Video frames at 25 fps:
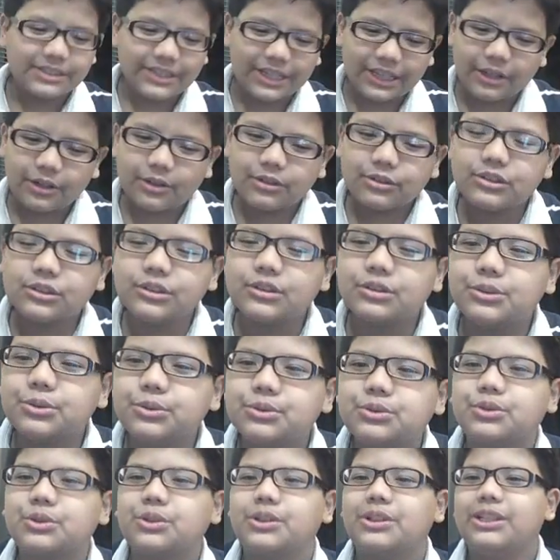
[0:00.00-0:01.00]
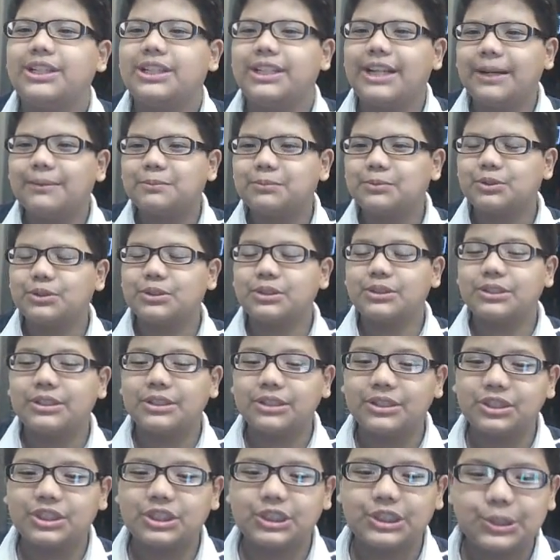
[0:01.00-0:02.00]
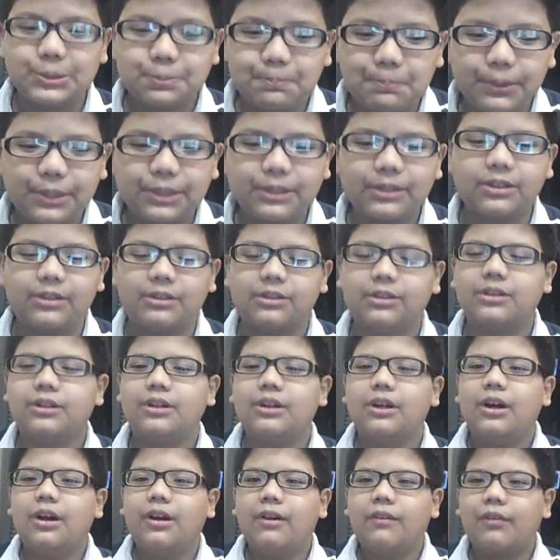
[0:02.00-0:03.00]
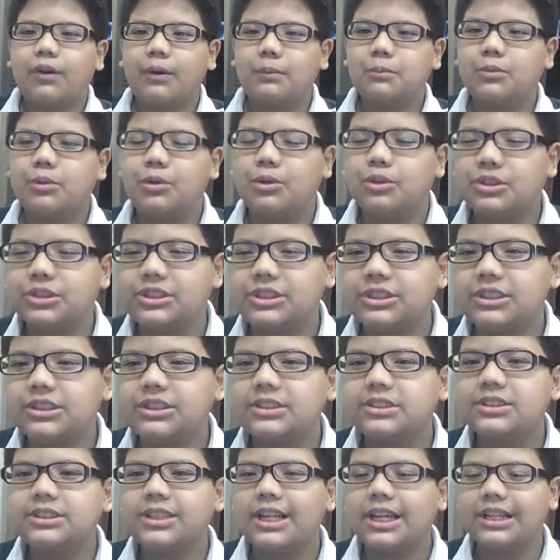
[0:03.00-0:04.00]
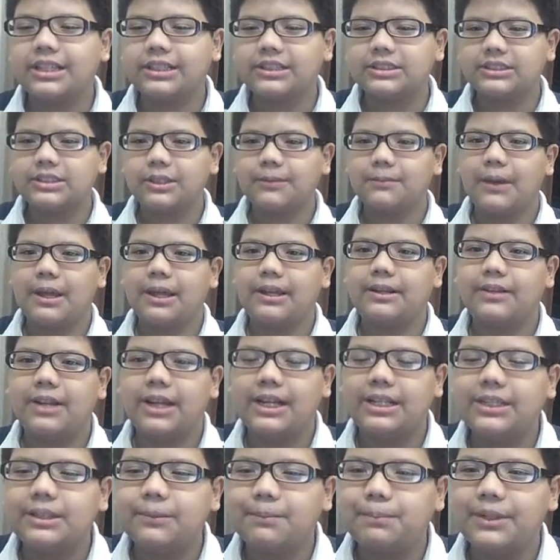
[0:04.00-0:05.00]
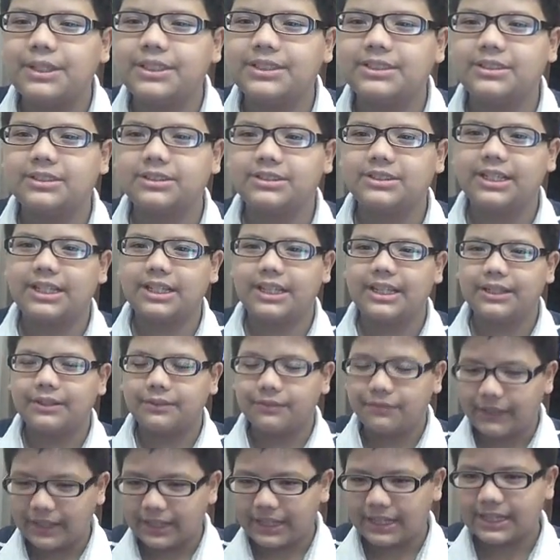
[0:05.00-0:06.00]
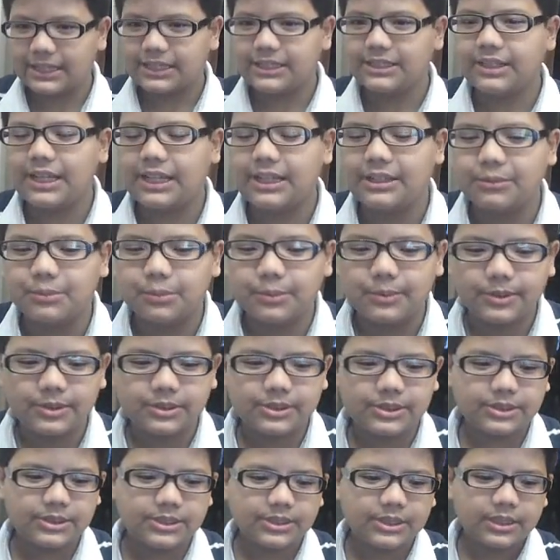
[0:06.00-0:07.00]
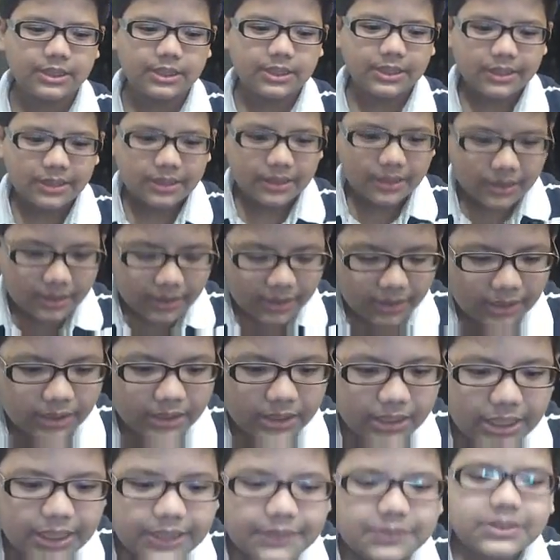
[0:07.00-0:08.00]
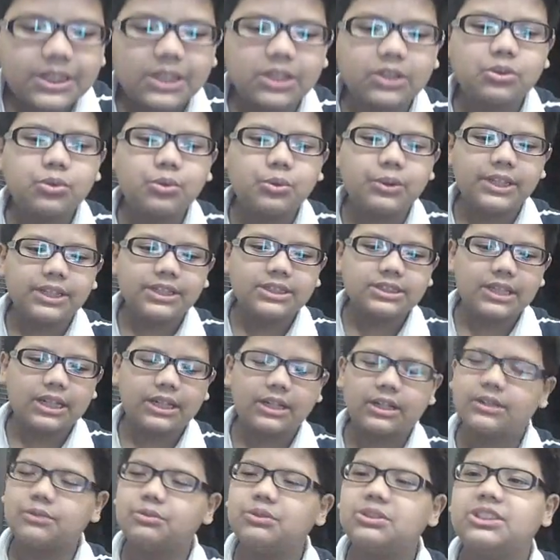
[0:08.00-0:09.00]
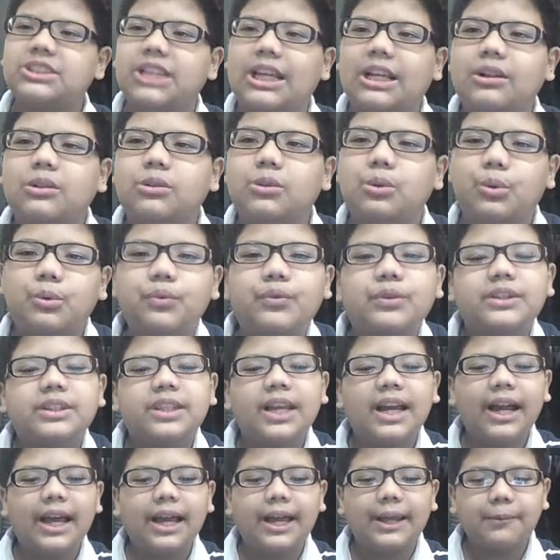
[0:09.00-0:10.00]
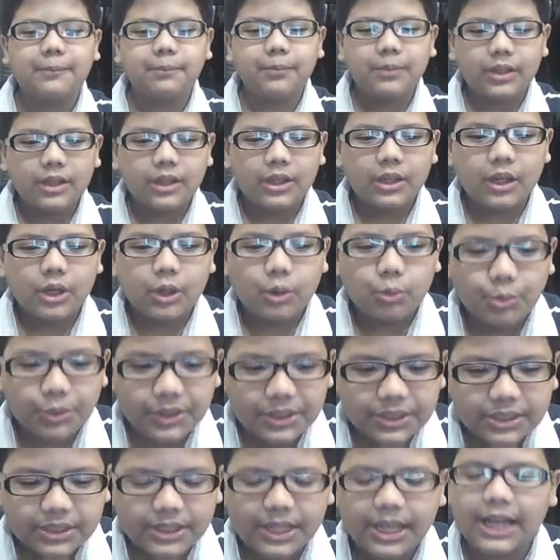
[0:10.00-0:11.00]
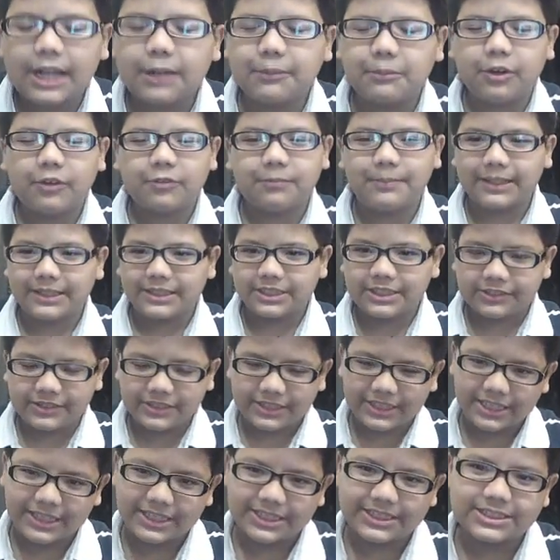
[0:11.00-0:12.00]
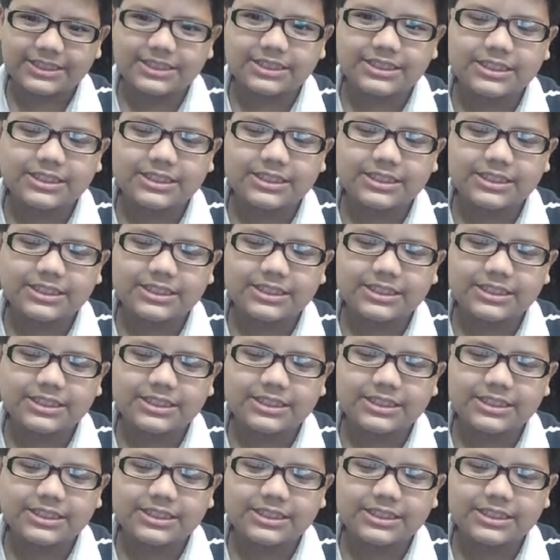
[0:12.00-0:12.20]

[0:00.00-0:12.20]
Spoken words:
They're also used to clean up the spill from oceans and other places that can infect other animals. Leaves and twigs are recycled over time with the help of bacteria.